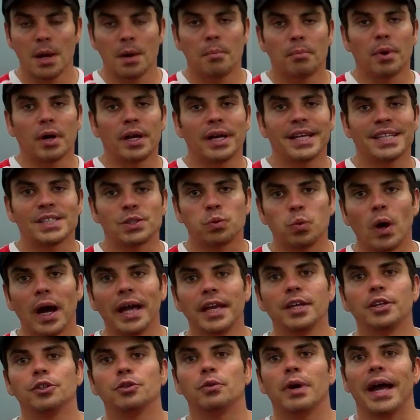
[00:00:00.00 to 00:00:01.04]
But it's what
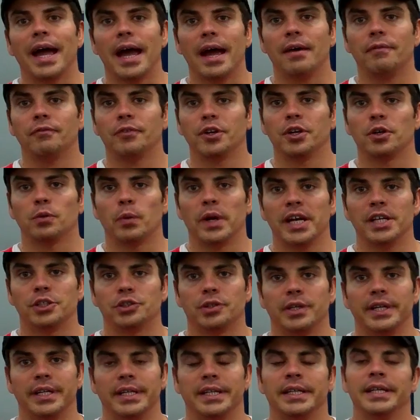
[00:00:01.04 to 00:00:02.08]
you do after your weight
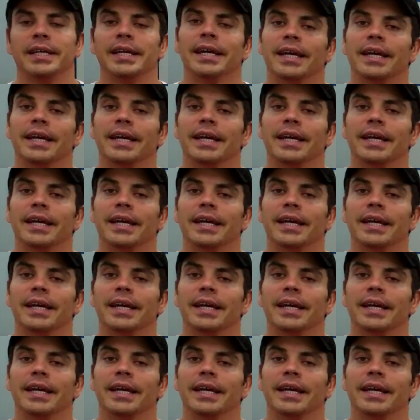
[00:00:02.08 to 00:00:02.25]
training